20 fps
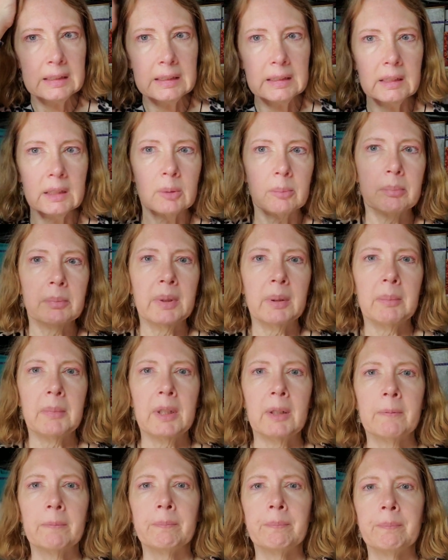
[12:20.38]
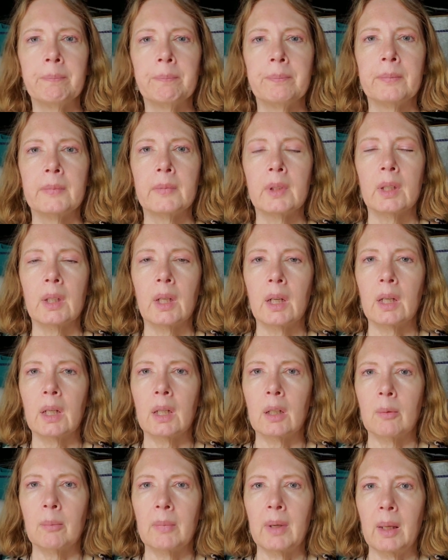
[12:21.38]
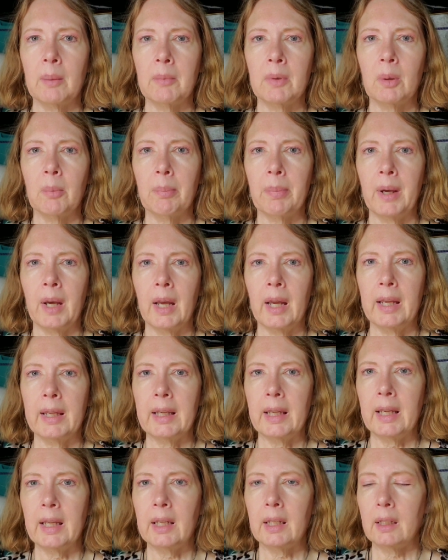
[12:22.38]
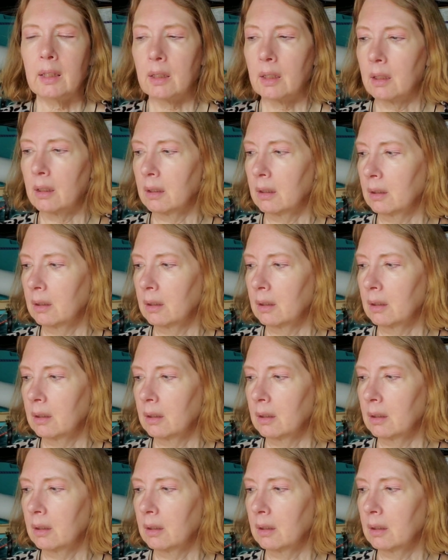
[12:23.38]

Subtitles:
think something bit me. I'm gonna buy a